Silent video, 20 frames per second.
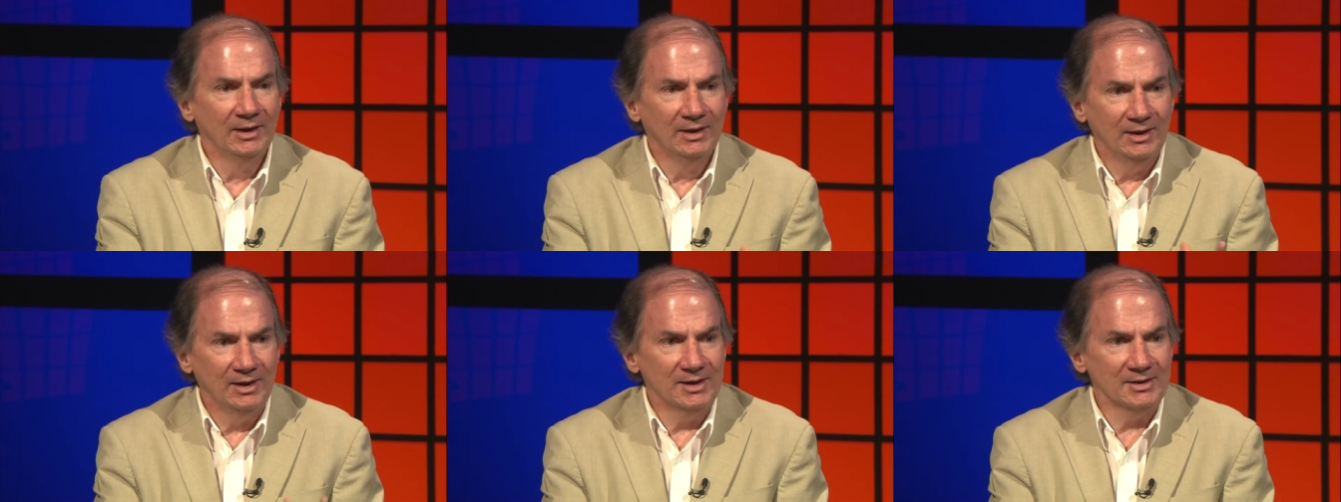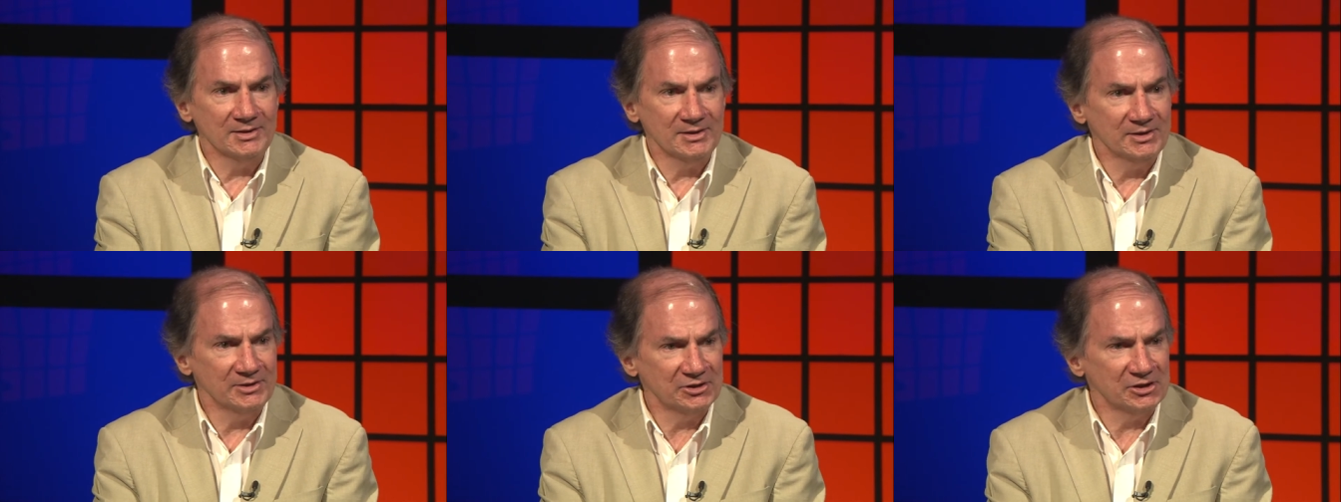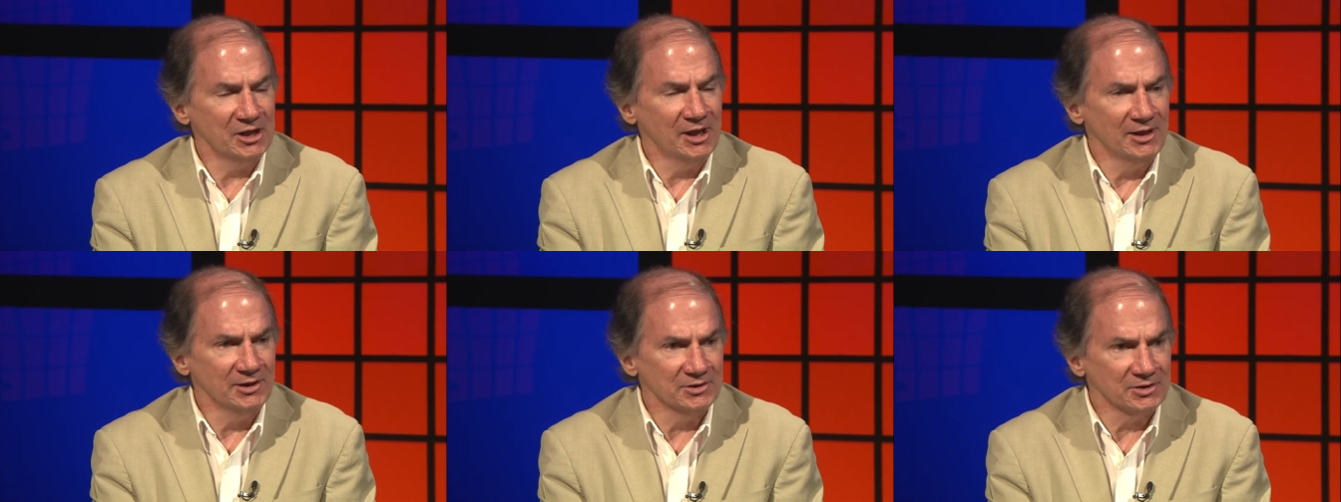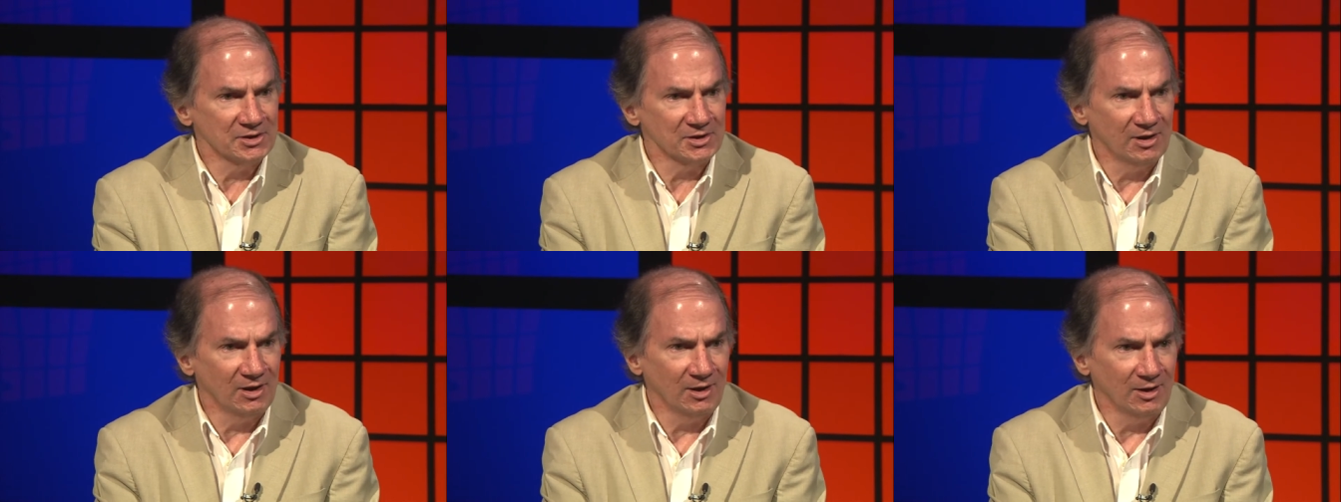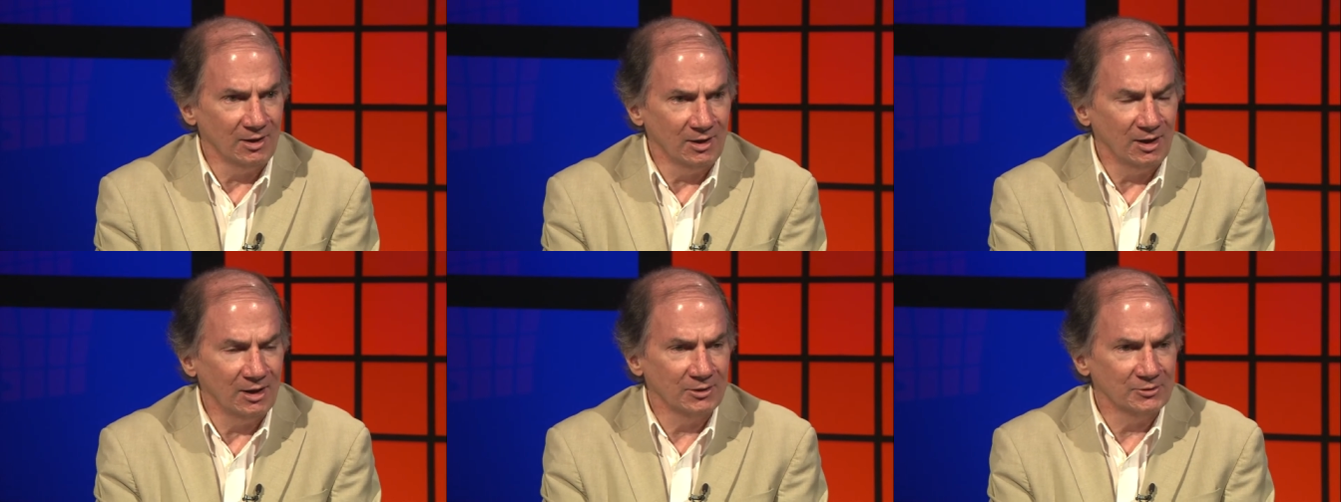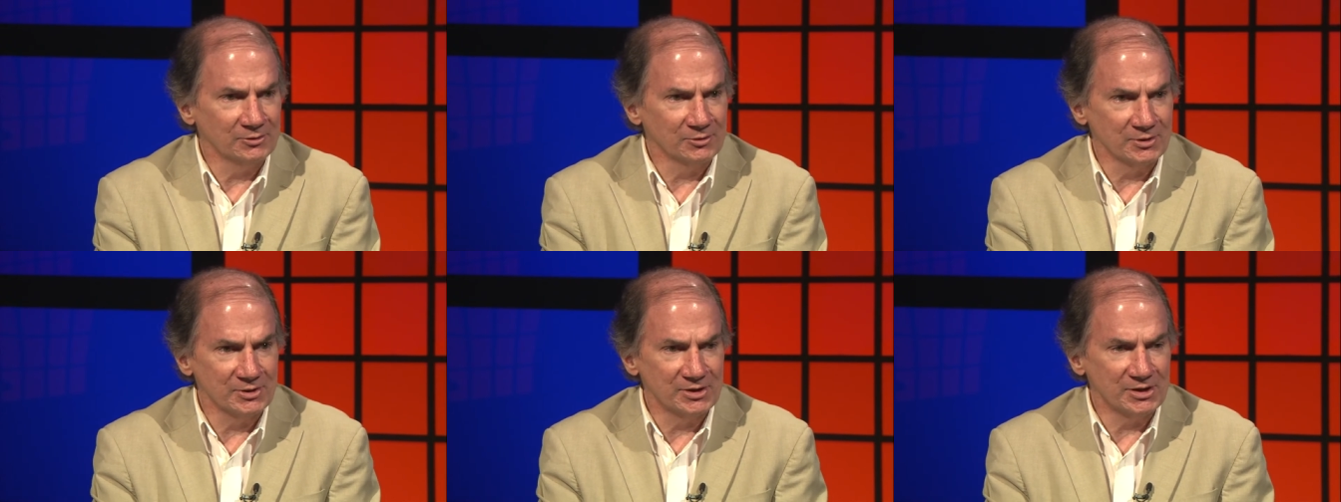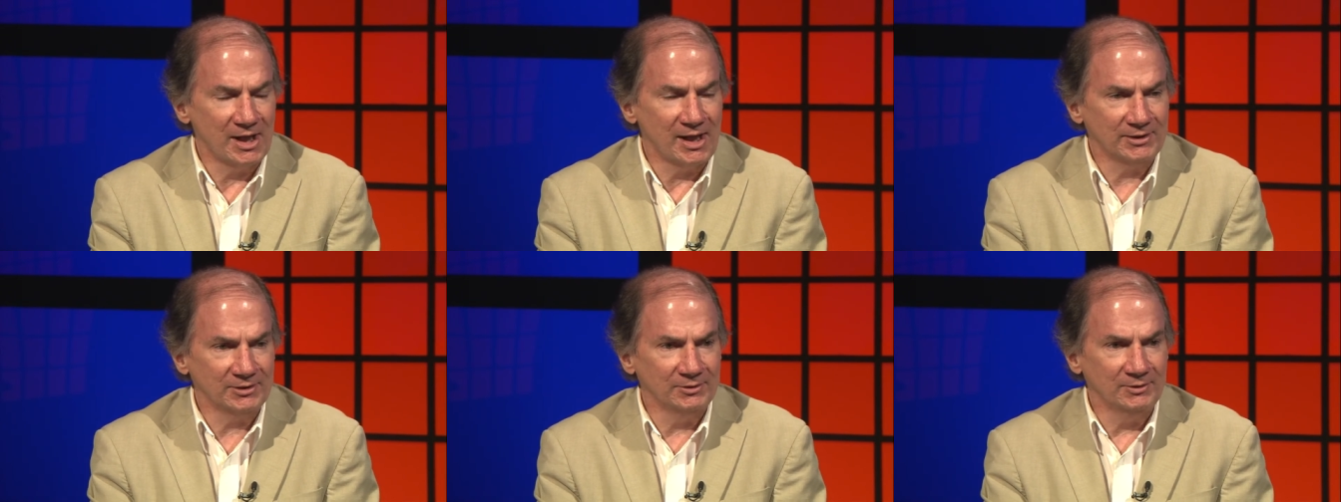Has it changed our, our
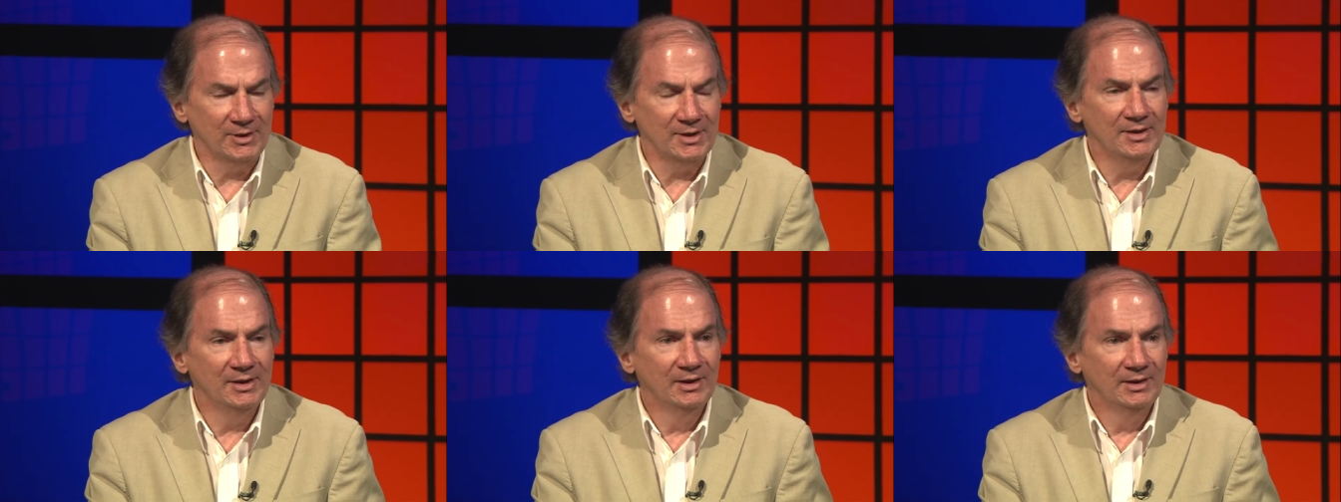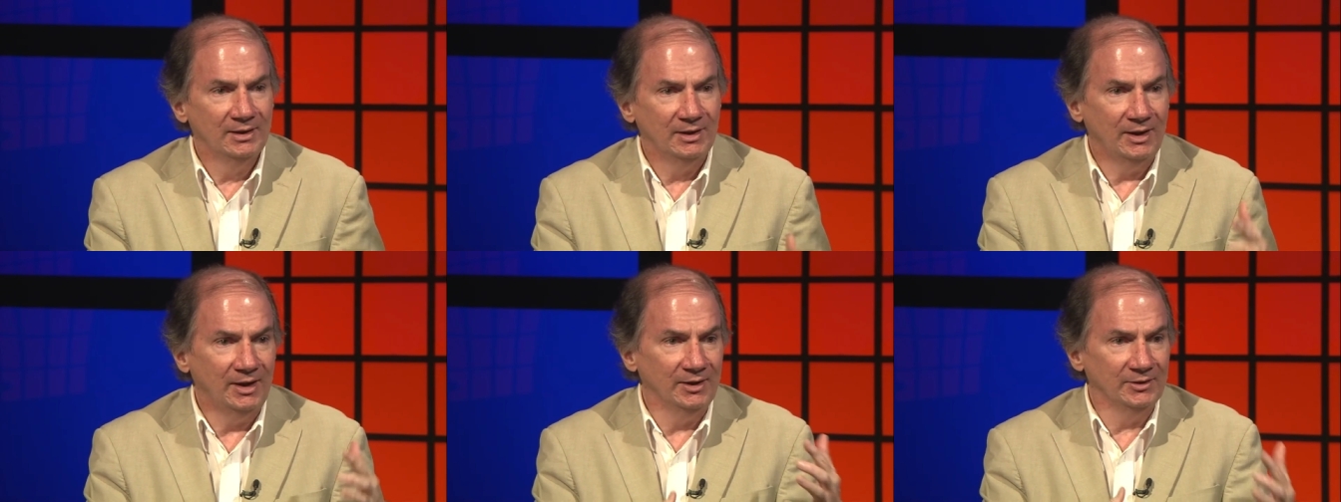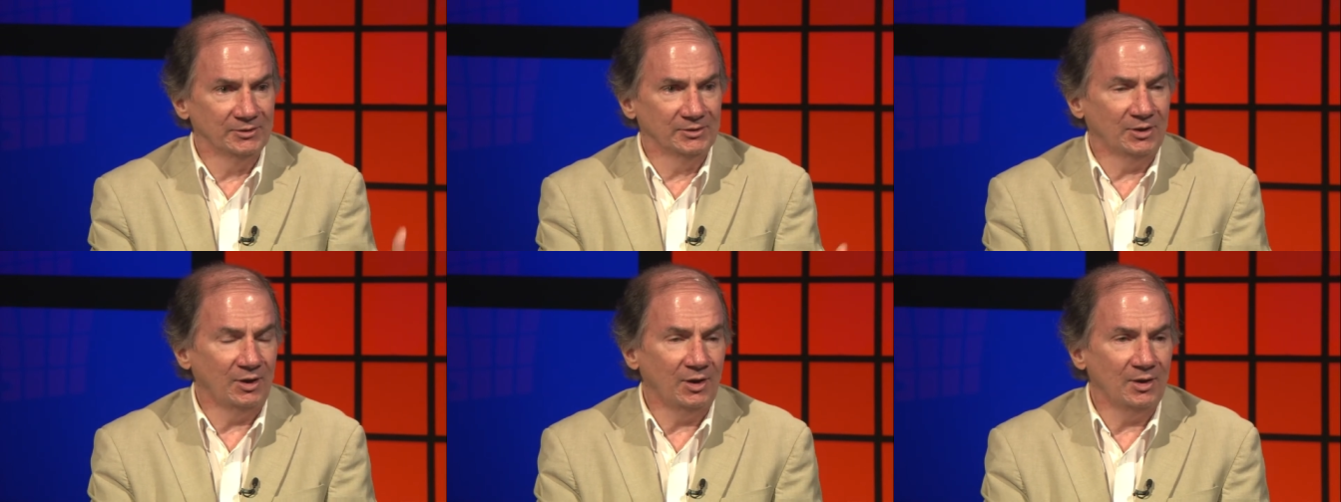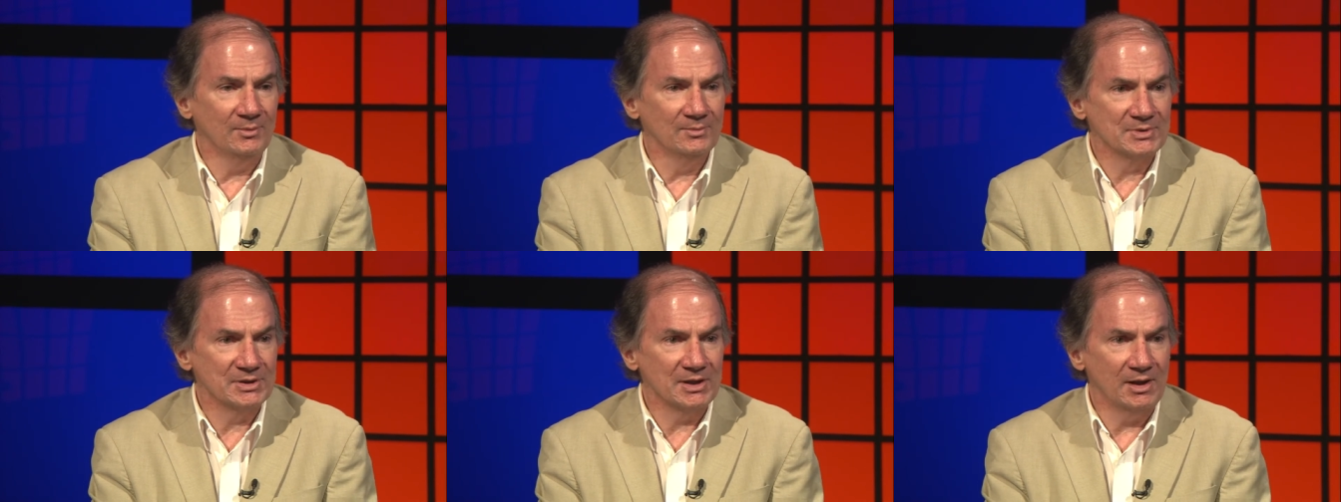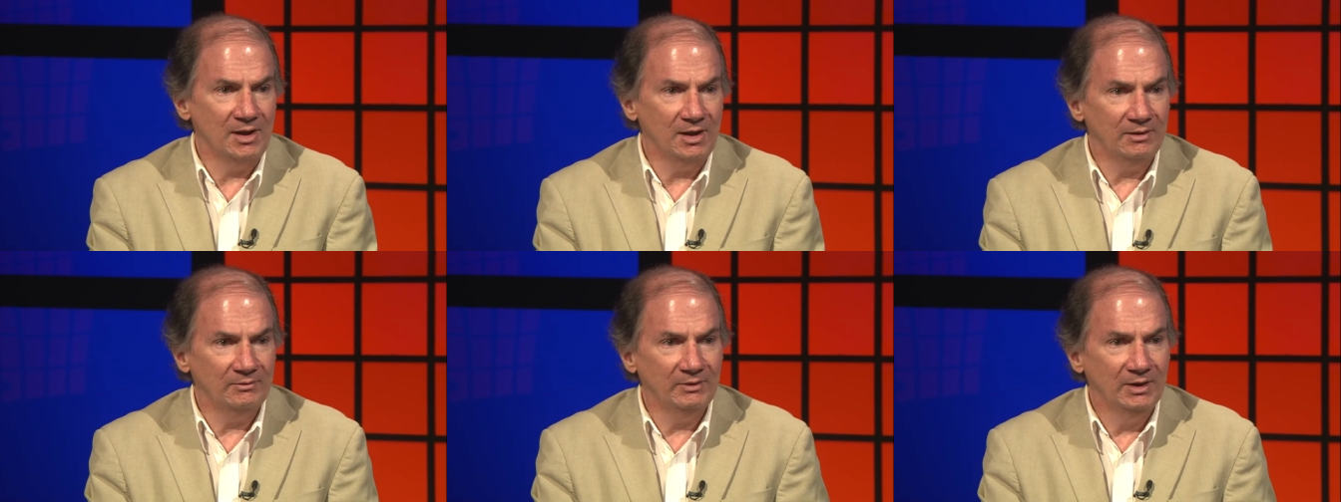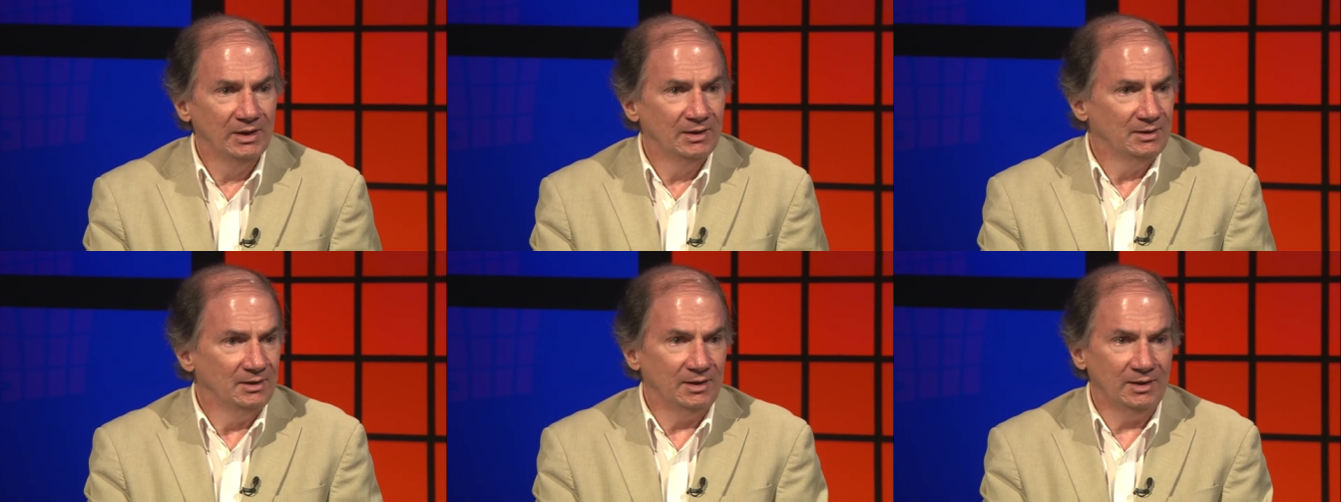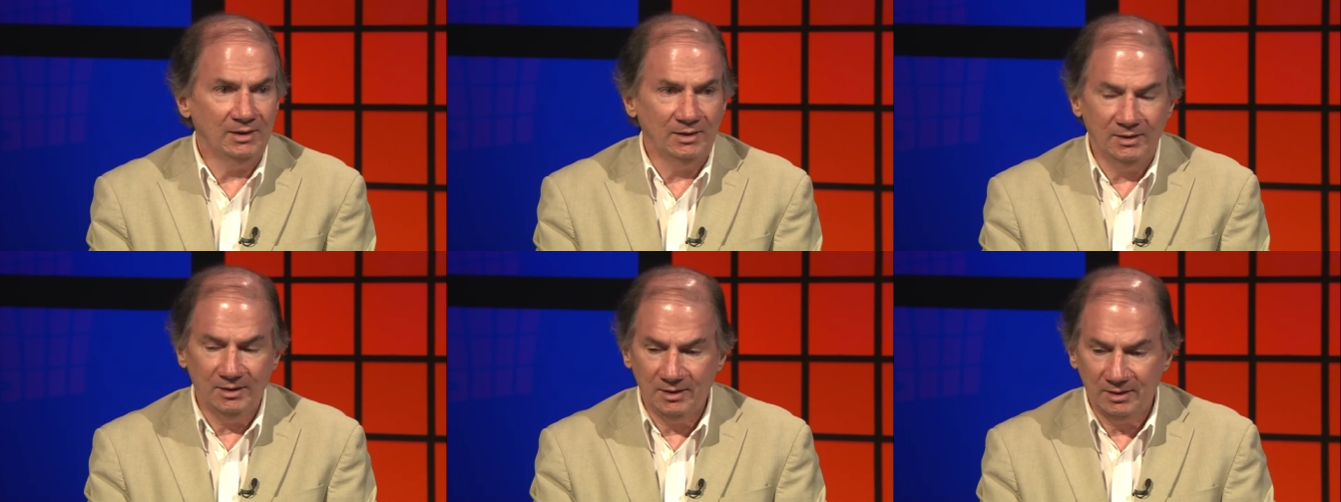trajectory in terms of
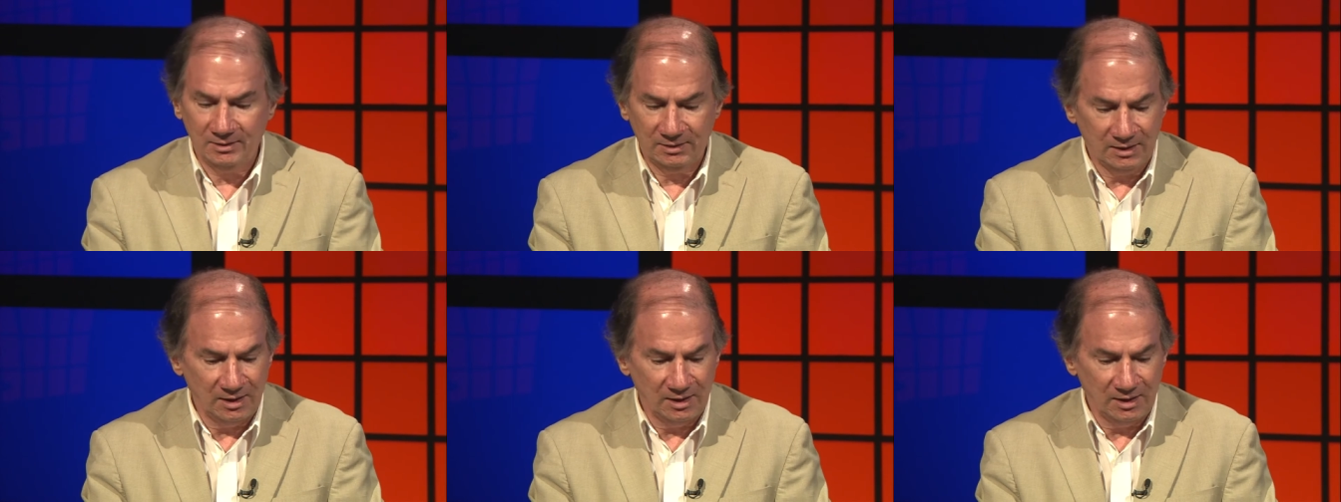a,